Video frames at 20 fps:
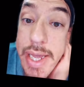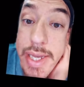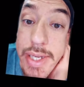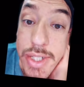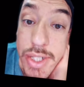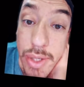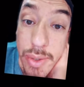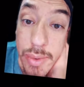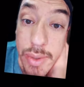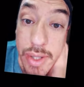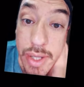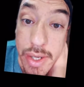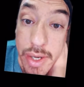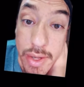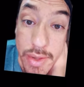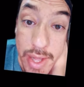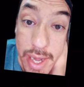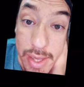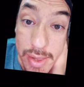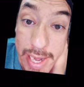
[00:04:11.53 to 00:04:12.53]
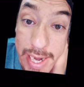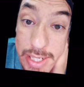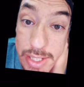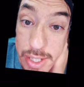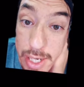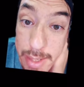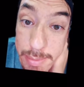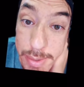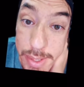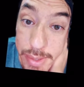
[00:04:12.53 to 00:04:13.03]
So click on that last
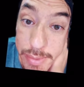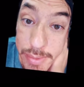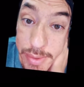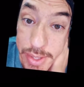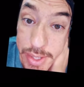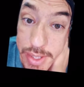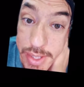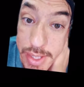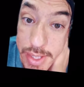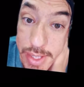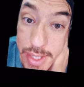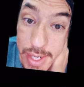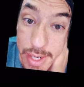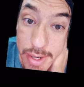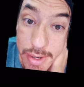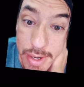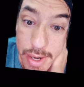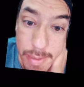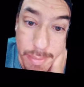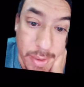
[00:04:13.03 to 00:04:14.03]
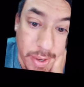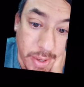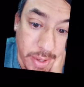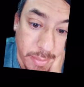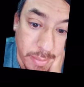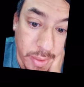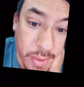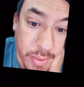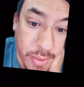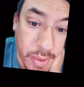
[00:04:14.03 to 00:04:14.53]
option, which is just the Internet
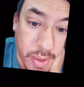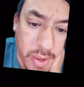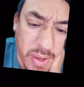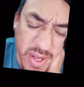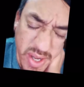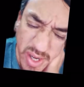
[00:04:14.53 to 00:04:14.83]
Printing Protocol.